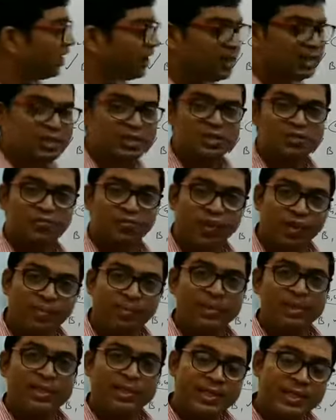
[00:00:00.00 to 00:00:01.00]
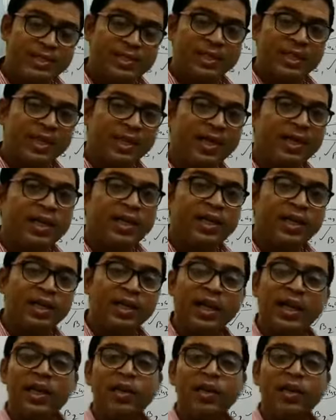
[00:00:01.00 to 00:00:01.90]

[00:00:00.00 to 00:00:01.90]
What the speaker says: the girls will be seated,